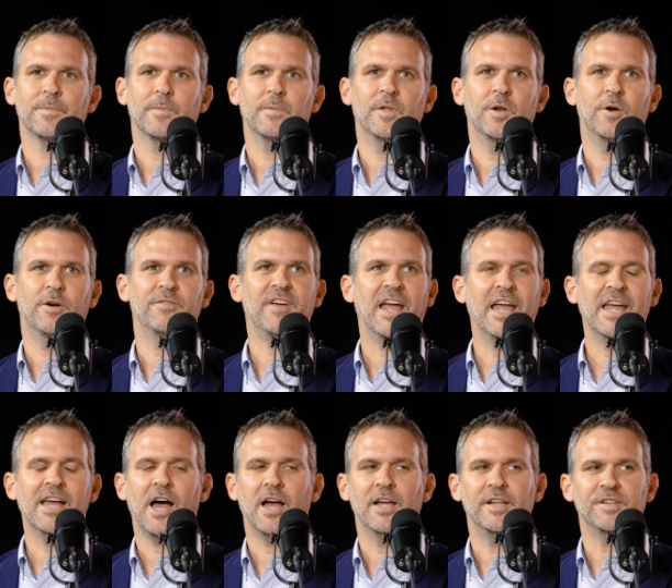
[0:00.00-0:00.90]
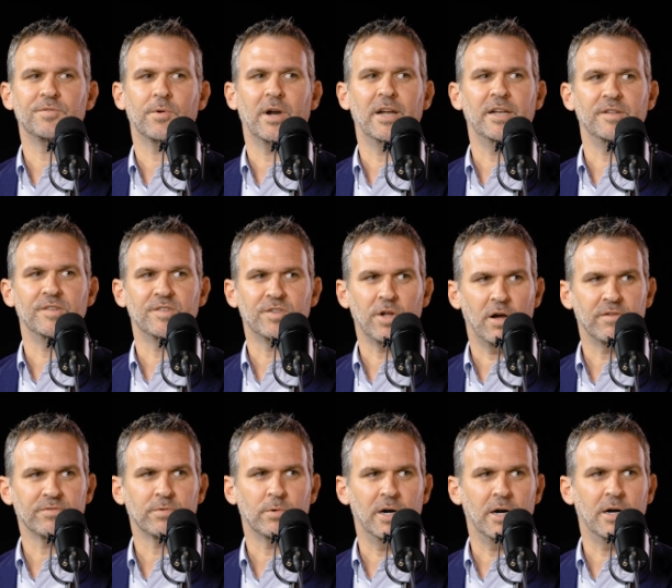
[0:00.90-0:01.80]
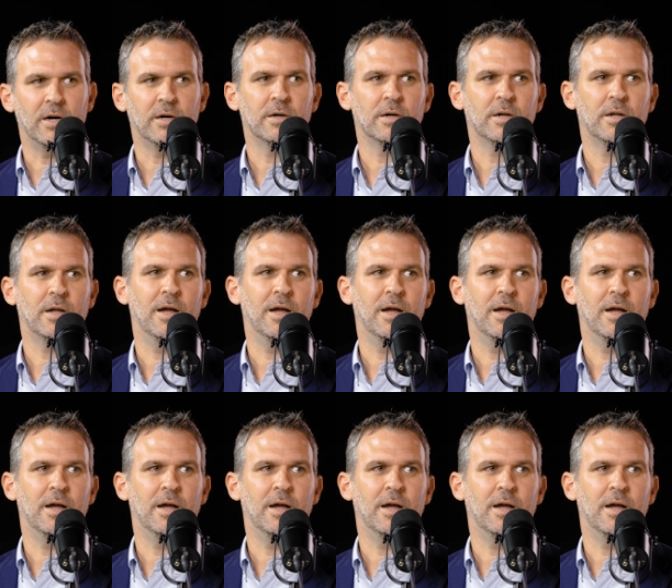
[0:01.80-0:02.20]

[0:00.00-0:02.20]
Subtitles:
You know, if AI is writing software,